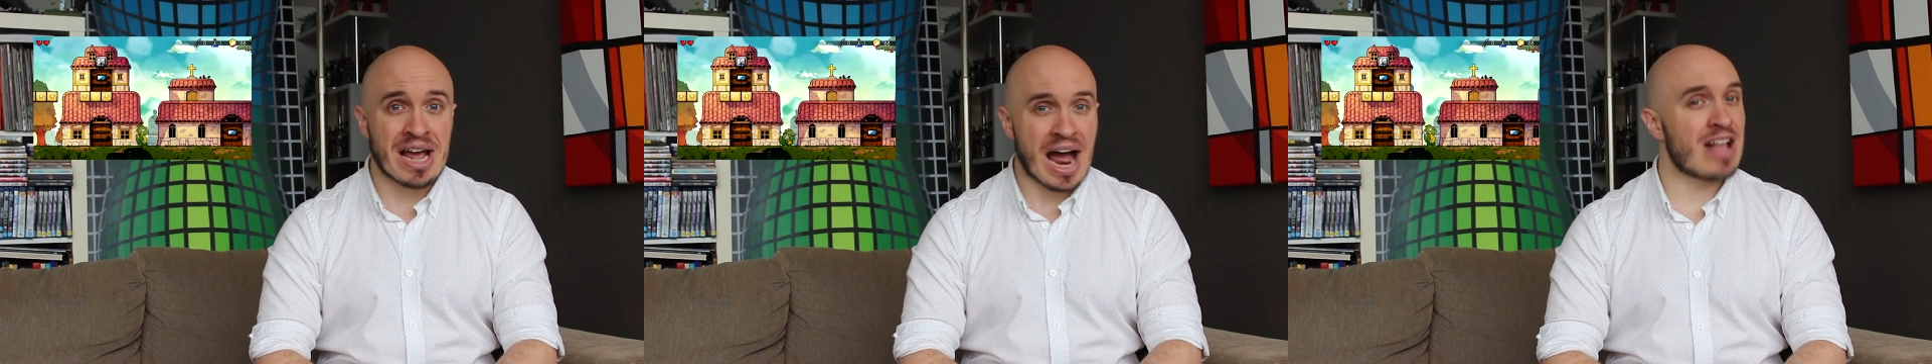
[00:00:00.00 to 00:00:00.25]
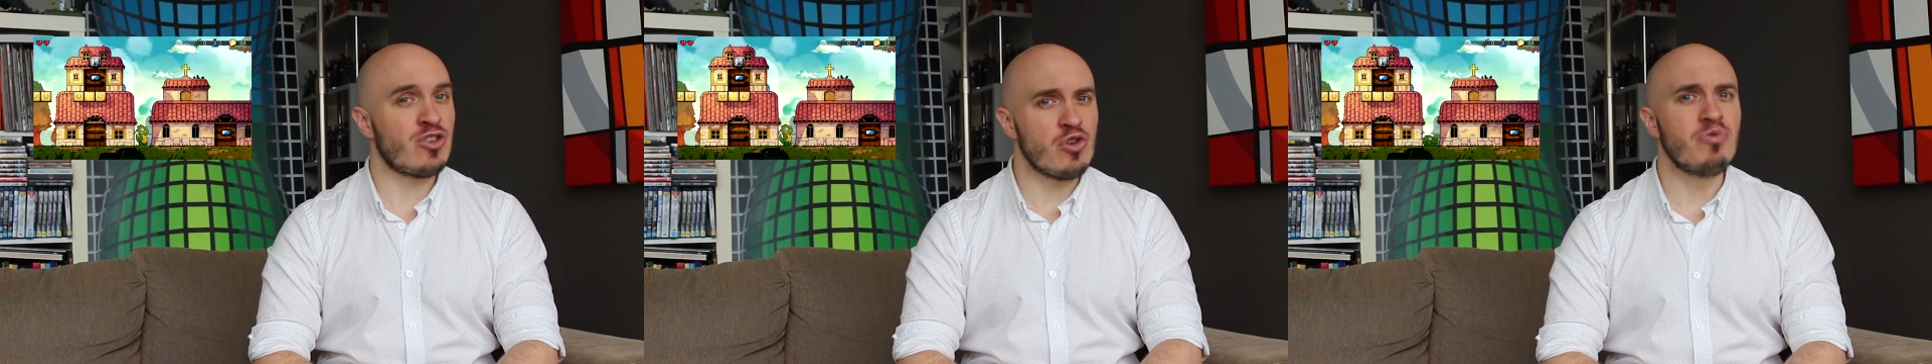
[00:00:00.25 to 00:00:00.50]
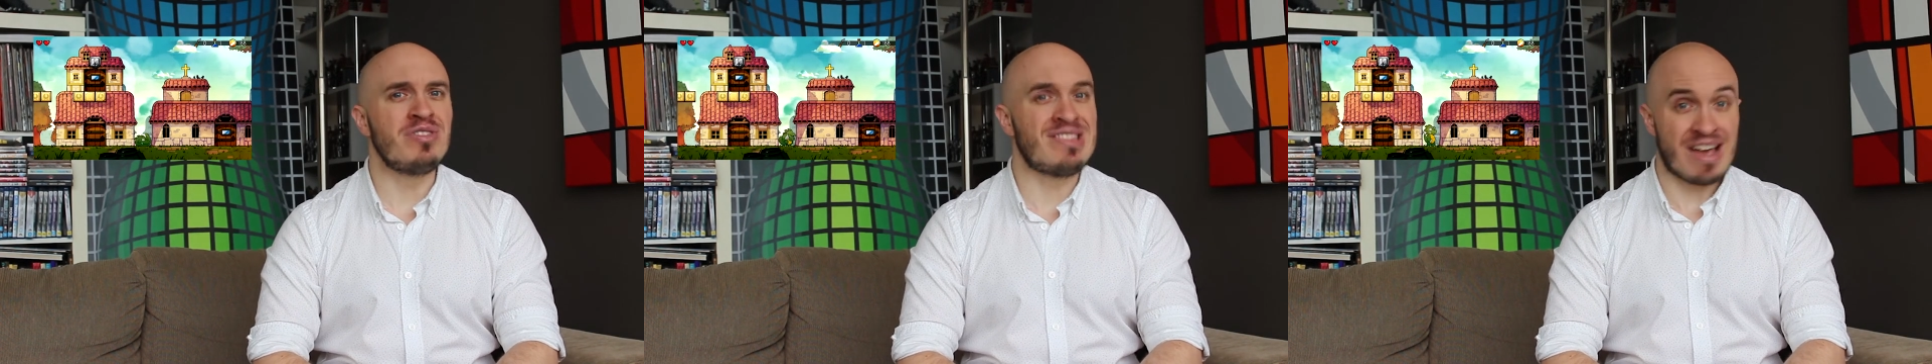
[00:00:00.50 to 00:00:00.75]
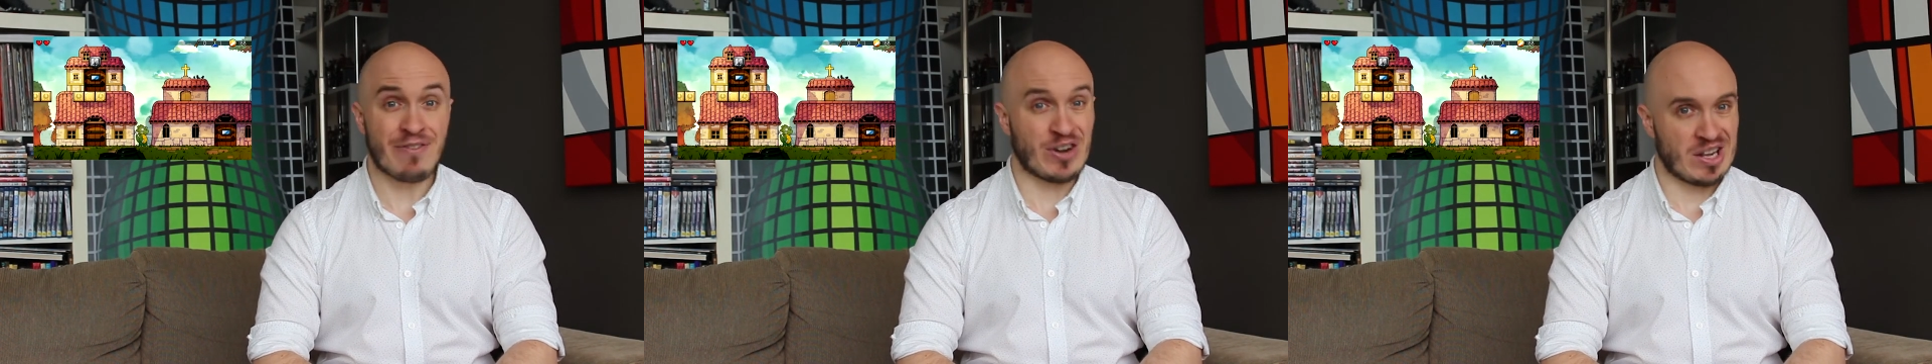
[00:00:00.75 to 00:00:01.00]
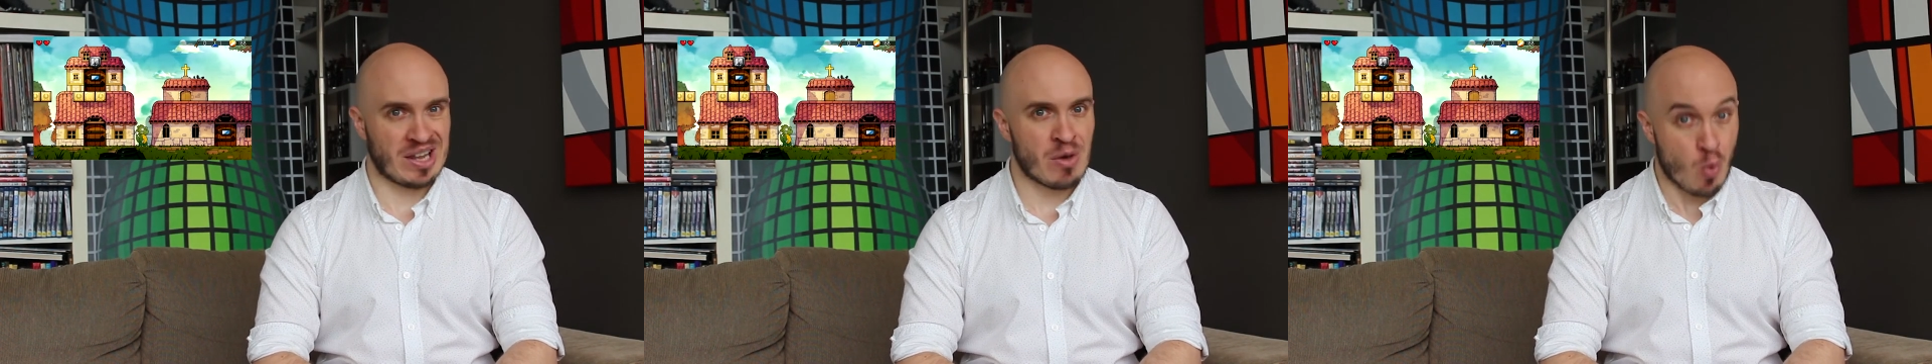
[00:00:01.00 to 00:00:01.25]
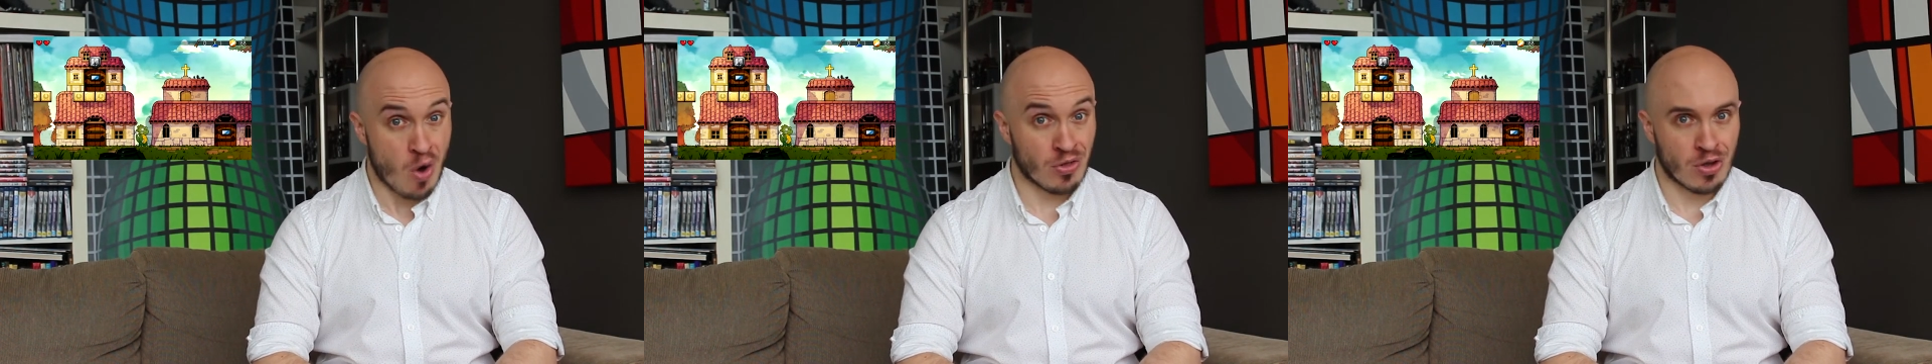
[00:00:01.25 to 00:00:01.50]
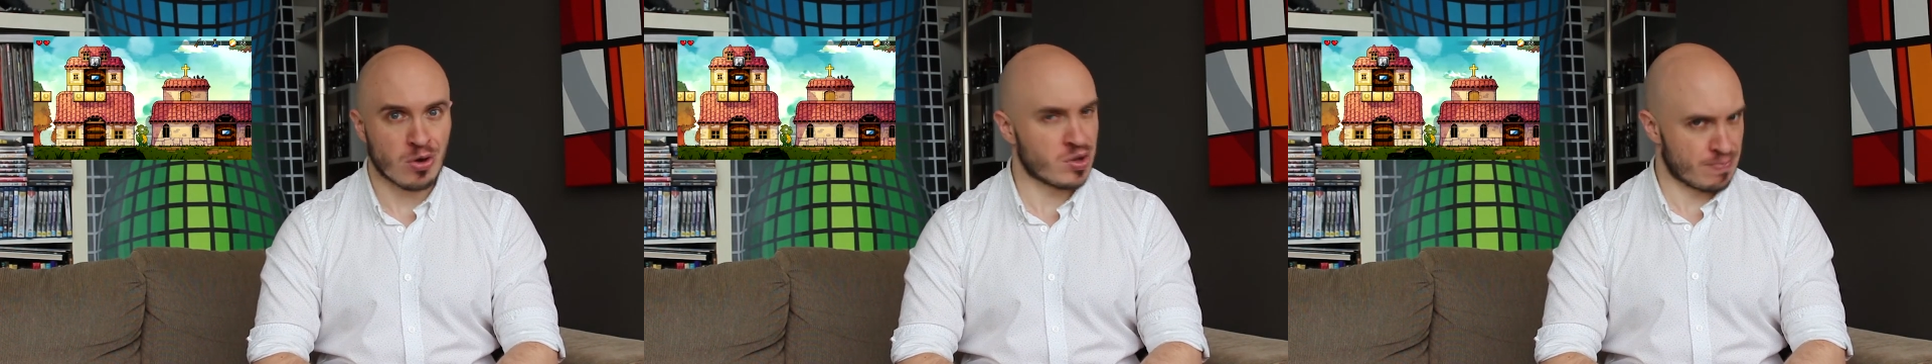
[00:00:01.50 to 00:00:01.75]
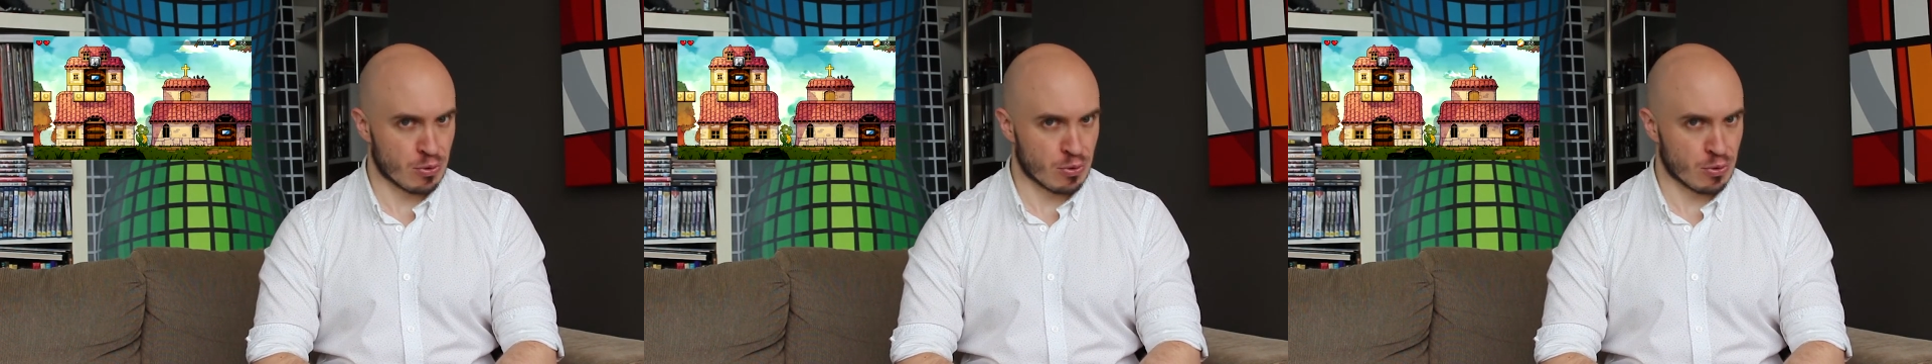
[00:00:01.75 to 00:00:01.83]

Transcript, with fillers: and you definitely want those